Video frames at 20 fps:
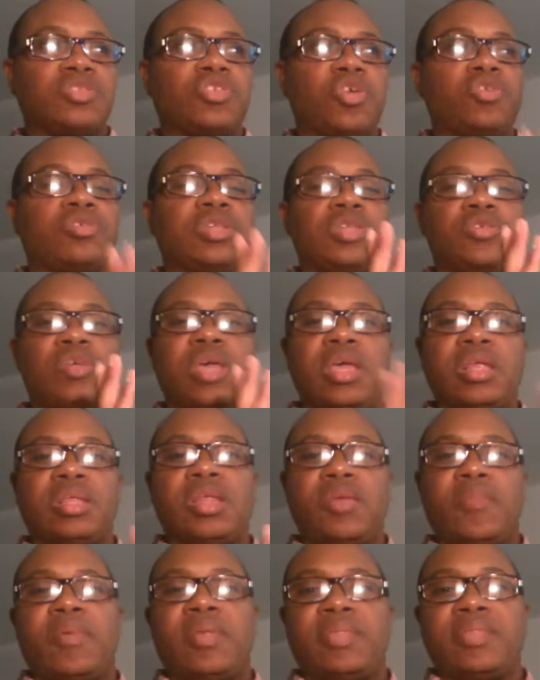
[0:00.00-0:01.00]
So you're getting a
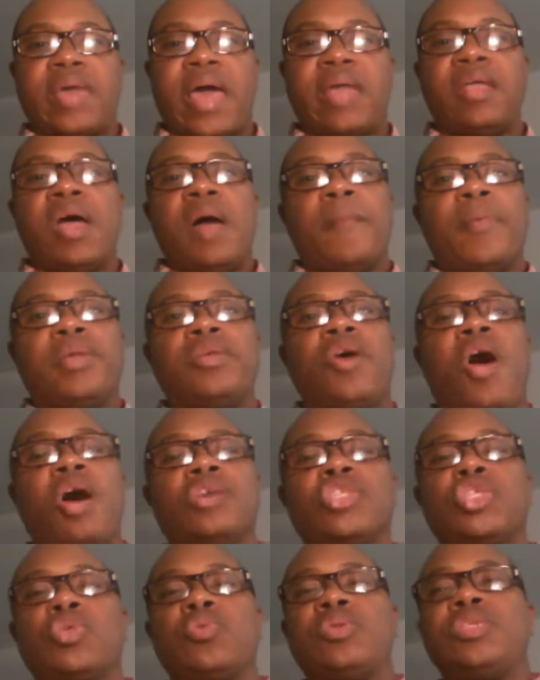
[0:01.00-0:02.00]
little bit of that. But he's
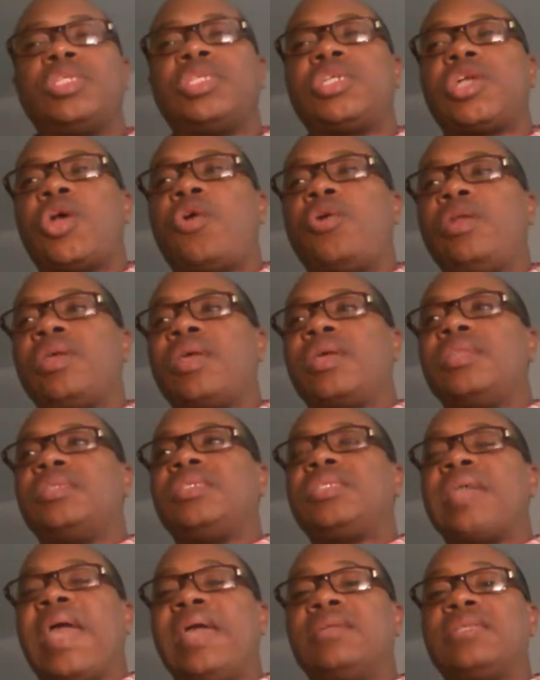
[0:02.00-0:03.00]
also churning and
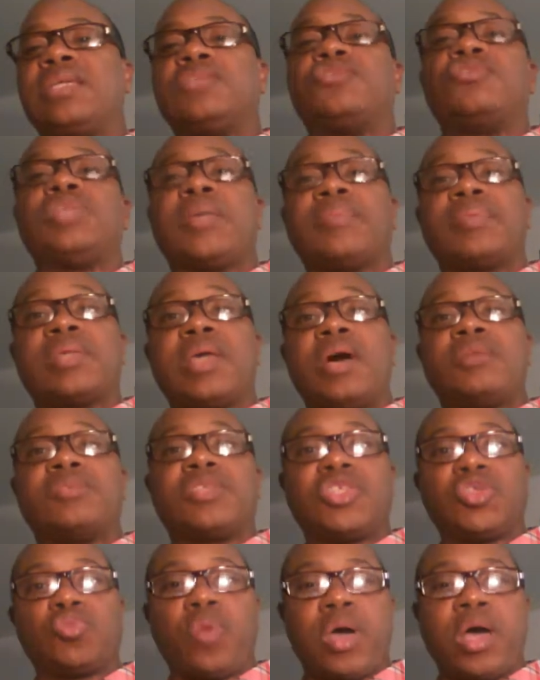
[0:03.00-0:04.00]
changing into something else
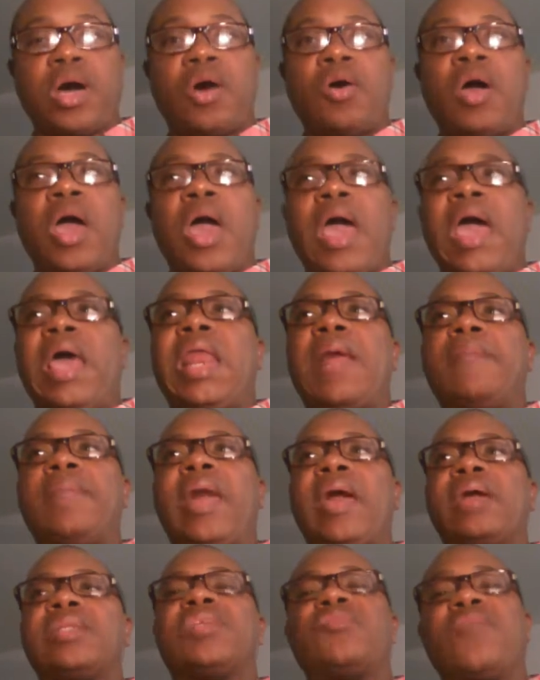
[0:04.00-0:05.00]
as well. And I'm
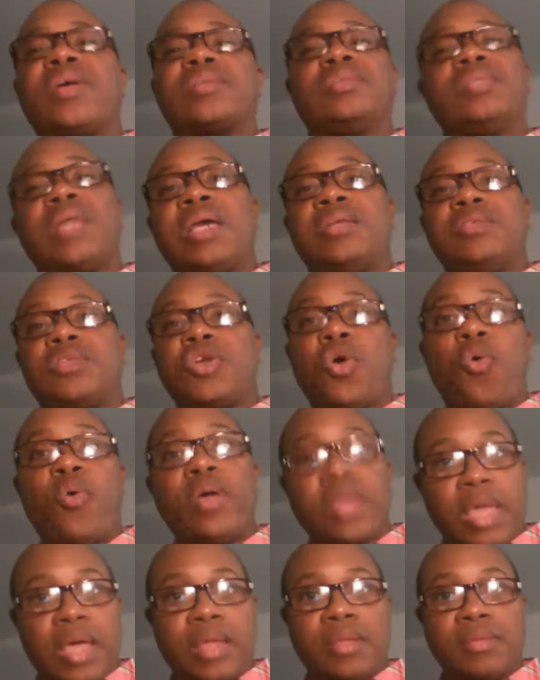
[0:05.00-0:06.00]
liking the direction that it's
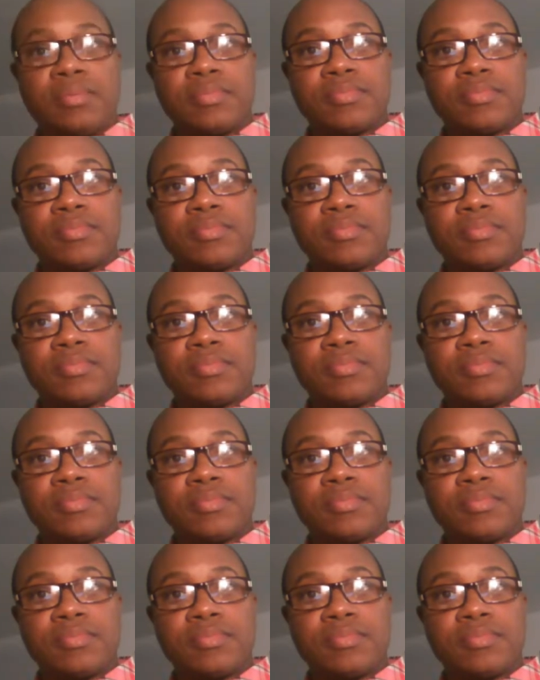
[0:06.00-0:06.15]
going in.